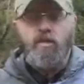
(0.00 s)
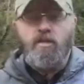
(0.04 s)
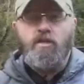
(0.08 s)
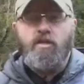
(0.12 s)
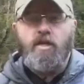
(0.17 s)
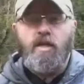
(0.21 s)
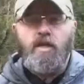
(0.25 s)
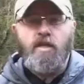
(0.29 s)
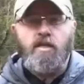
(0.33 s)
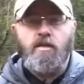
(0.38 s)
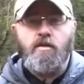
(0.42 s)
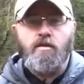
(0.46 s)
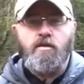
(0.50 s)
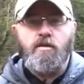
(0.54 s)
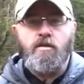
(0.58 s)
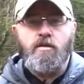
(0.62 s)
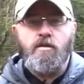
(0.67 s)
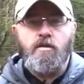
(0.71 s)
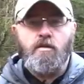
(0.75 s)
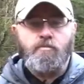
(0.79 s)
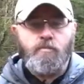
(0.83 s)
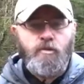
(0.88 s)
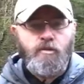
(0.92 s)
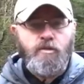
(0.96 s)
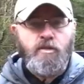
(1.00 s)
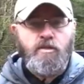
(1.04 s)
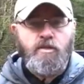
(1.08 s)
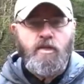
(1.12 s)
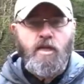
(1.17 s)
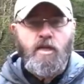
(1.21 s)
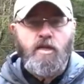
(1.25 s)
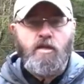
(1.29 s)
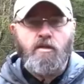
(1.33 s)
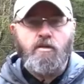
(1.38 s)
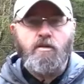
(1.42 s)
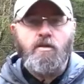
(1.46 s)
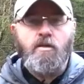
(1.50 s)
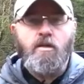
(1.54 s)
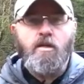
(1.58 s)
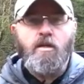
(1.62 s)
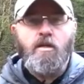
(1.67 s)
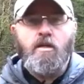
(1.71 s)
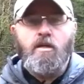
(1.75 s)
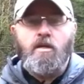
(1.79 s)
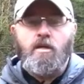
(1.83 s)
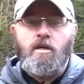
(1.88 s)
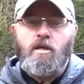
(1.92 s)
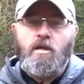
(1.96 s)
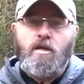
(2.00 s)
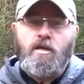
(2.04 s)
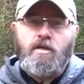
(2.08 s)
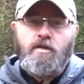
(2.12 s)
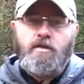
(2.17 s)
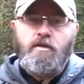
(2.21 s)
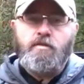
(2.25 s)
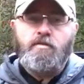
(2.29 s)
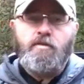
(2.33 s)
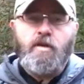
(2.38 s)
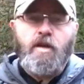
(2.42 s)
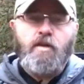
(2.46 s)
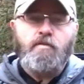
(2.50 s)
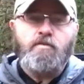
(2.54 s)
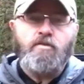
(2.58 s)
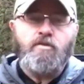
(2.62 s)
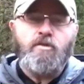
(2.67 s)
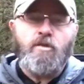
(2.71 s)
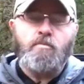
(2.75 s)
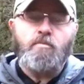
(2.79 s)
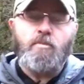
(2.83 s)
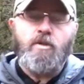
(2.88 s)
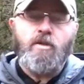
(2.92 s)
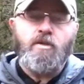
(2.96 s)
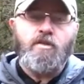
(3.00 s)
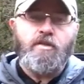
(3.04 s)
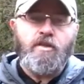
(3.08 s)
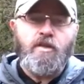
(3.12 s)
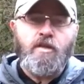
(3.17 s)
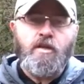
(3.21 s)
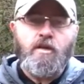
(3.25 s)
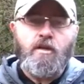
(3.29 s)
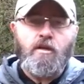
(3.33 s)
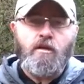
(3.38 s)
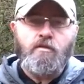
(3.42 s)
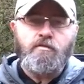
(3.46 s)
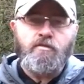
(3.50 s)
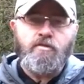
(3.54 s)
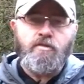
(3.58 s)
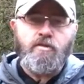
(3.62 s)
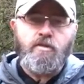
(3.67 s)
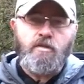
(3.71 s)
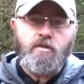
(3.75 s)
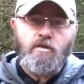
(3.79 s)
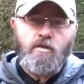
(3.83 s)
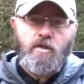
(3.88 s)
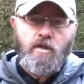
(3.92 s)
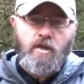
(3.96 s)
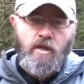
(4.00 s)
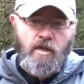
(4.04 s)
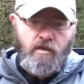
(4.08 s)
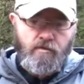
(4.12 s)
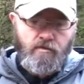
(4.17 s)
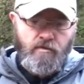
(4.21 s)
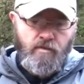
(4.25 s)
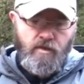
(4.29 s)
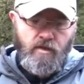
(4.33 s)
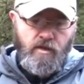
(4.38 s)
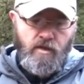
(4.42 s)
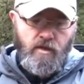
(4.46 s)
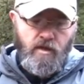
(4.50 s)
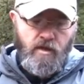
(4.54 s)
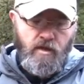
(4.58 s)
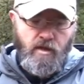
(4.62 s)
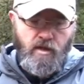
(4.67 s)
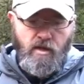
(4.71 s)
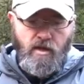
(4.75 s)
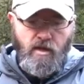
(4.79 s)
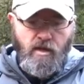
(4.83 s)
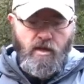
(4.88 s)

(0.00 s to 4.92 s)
jacket on or put the jacket on, and if you have some thinner gloves, you can have the